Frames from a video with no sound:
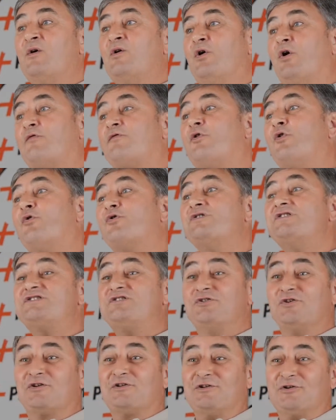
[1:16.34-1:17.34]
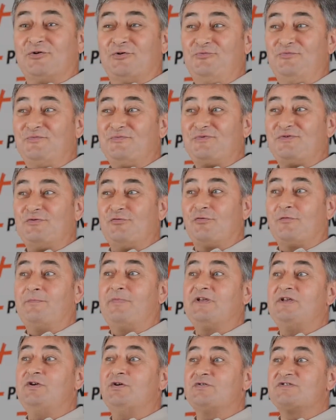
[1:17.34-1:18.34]
Of course, the glue, you will
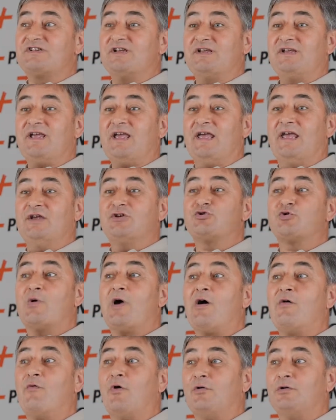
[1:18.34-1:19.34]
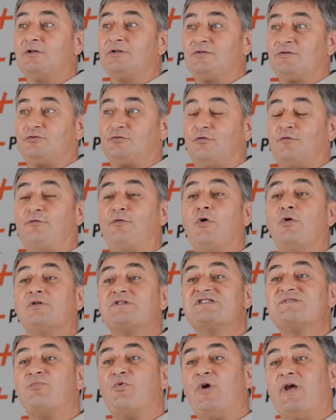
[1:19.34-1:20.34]
be using a trowel to fold
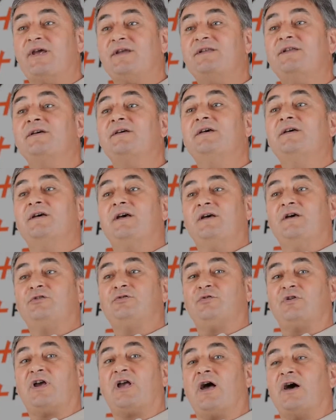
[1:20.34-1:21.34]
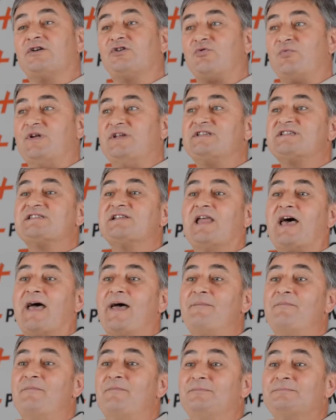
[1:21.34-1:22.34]
spread to the concrete
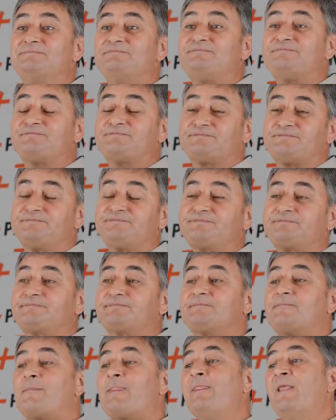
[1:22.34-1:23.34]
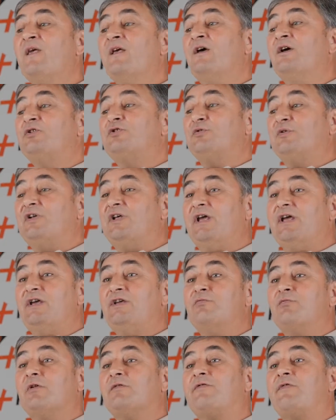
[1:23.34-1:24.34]
slab. Today,
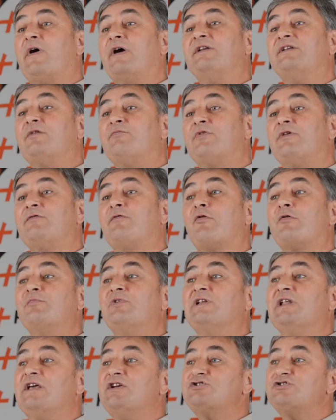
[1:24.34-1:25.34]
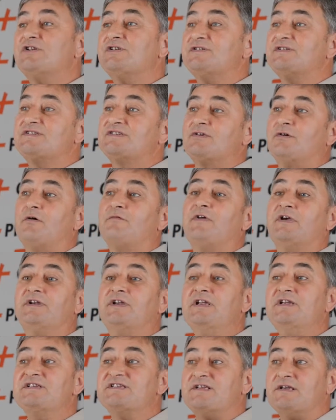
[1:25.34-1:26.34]
you will find different formulations of
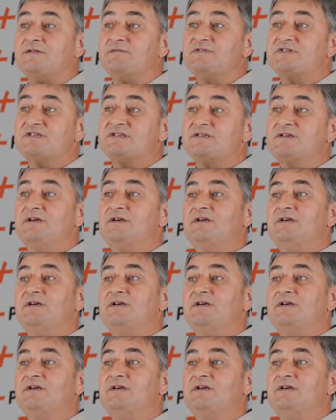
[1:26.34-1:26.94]
adhesives,